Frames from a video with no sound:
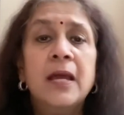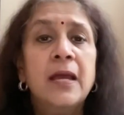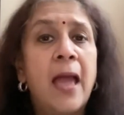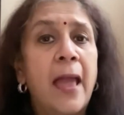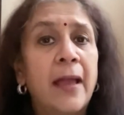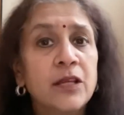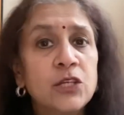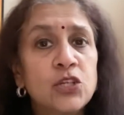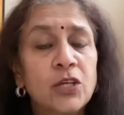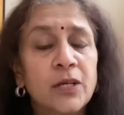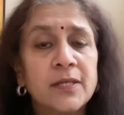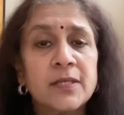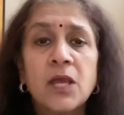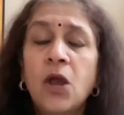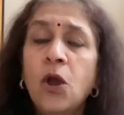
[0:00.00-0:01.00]

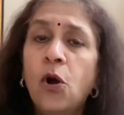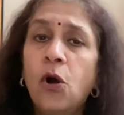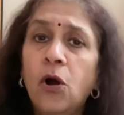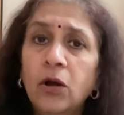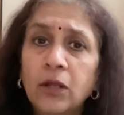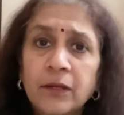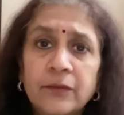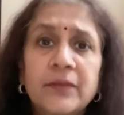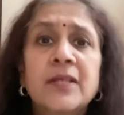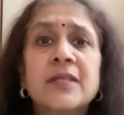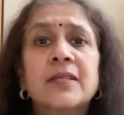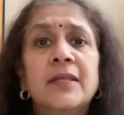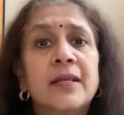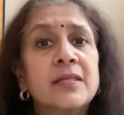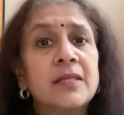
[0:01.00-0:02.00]
anxious, all of these
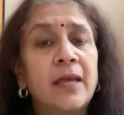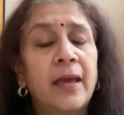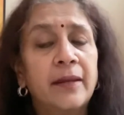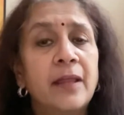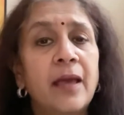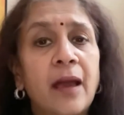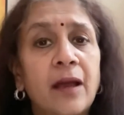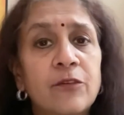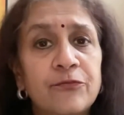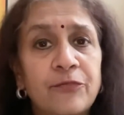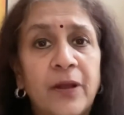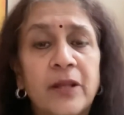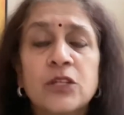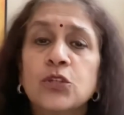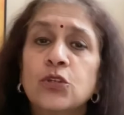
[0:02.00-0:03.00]
things can
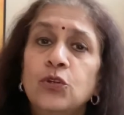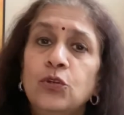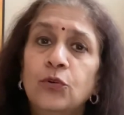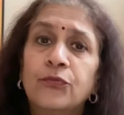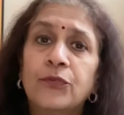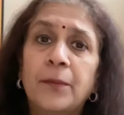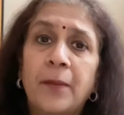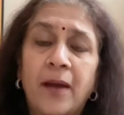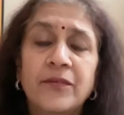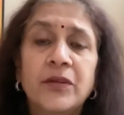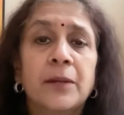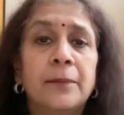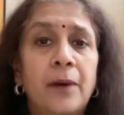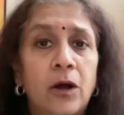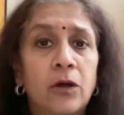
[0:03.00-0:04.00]
affect you from having
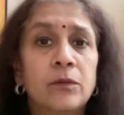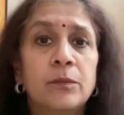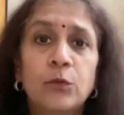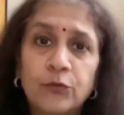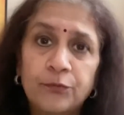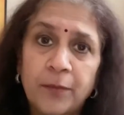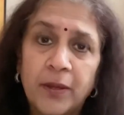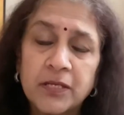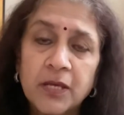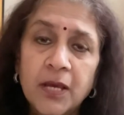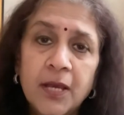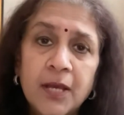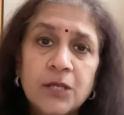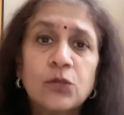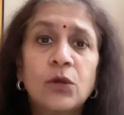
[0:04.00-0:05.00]
a bowel movement.
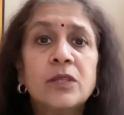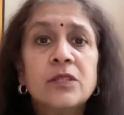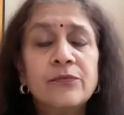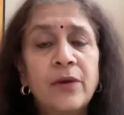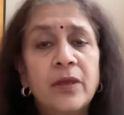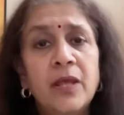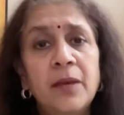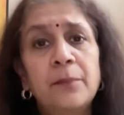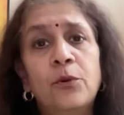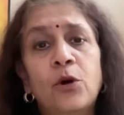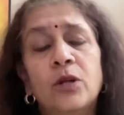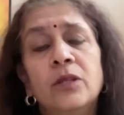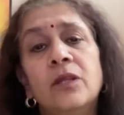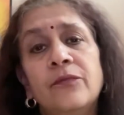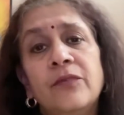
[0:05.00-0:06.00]
So it's very
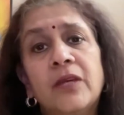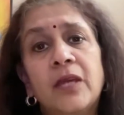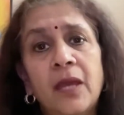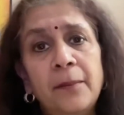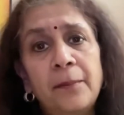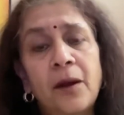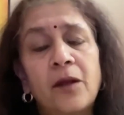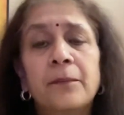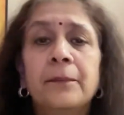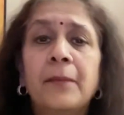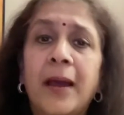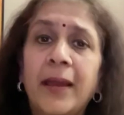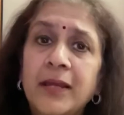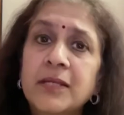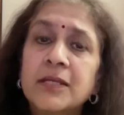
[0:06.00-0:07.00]
important that we keep our
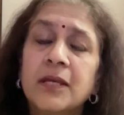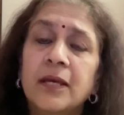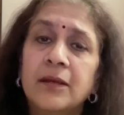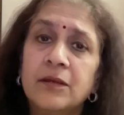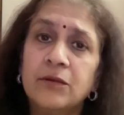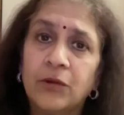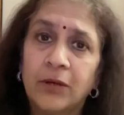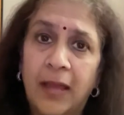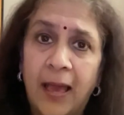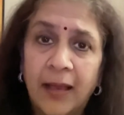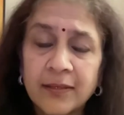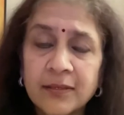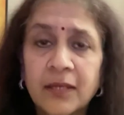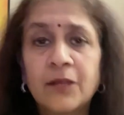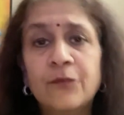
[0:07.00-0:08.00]
mind
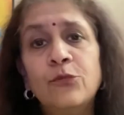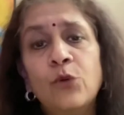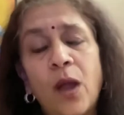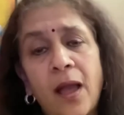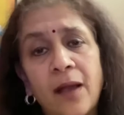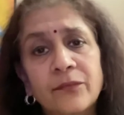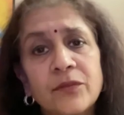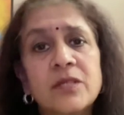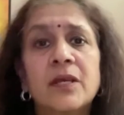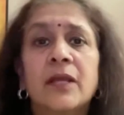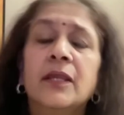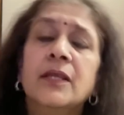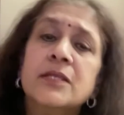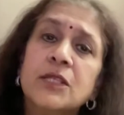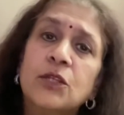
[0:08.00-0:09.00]
relaxed. And if you have this
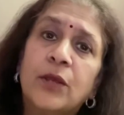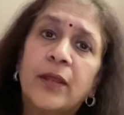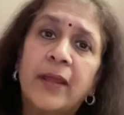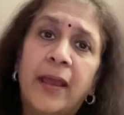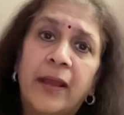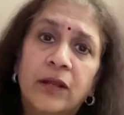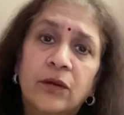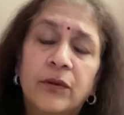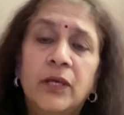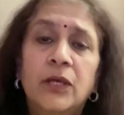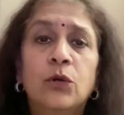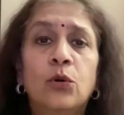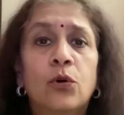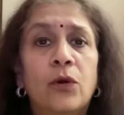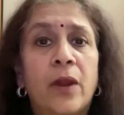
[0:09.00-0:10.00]
tendency to get angry
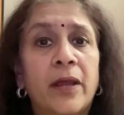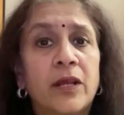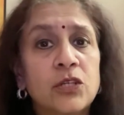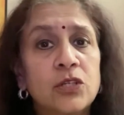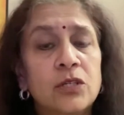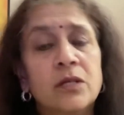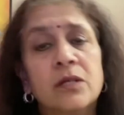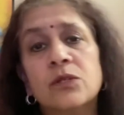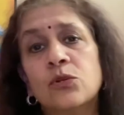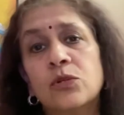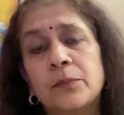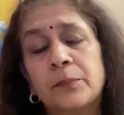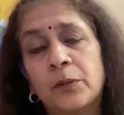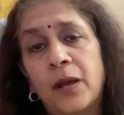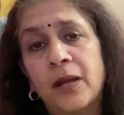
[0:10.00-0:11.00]
or anxious or
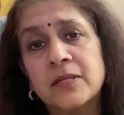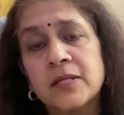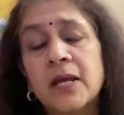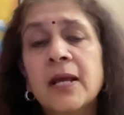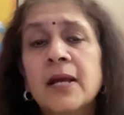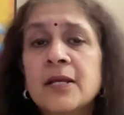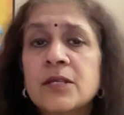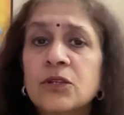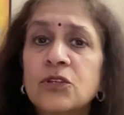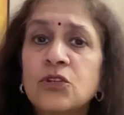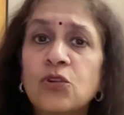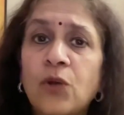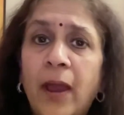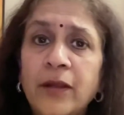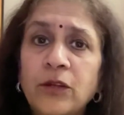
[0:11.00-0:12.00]
depressed, so
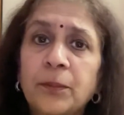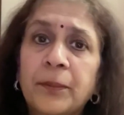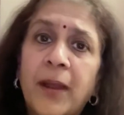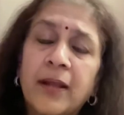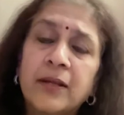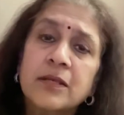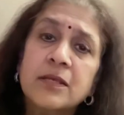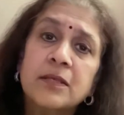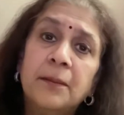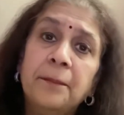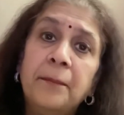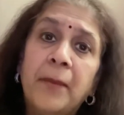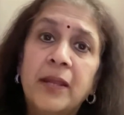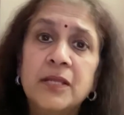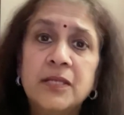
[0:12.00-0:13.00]
try to practice some
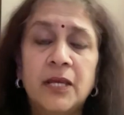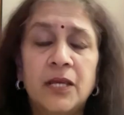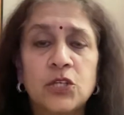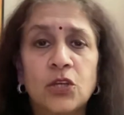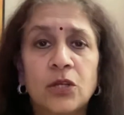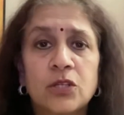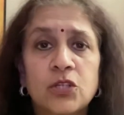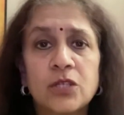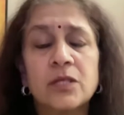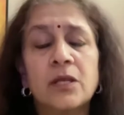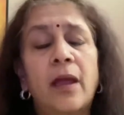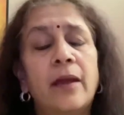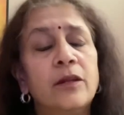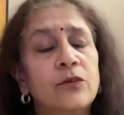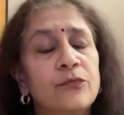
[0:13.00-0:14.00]
meditation. Just
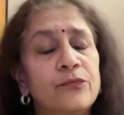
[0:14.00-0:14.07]
kind of